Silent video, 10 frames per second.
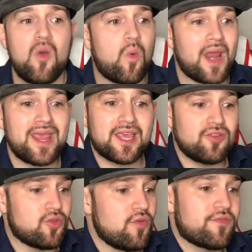well, they can
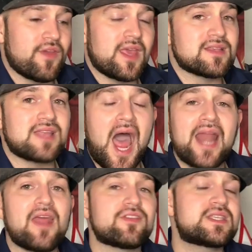do things that I've
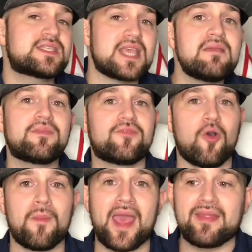never seen
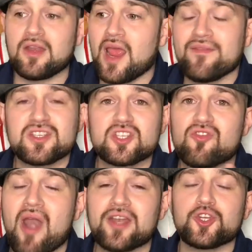before, mate. They don't have a
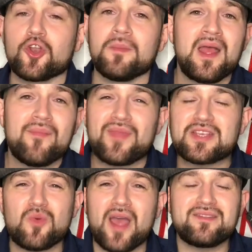scratch on them.
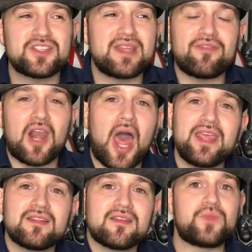That's what I just never
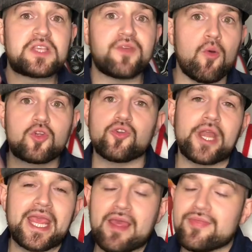liked. This felt
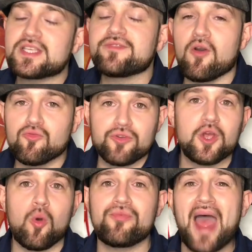gritty. This felt
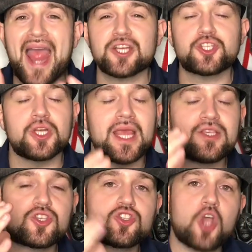real. The action
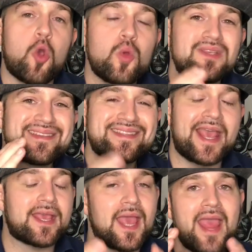is so
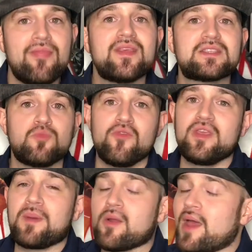sick in this
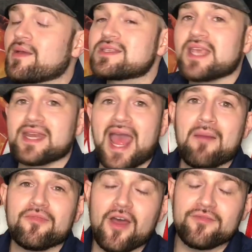movie. By the way, I'm going to say now before I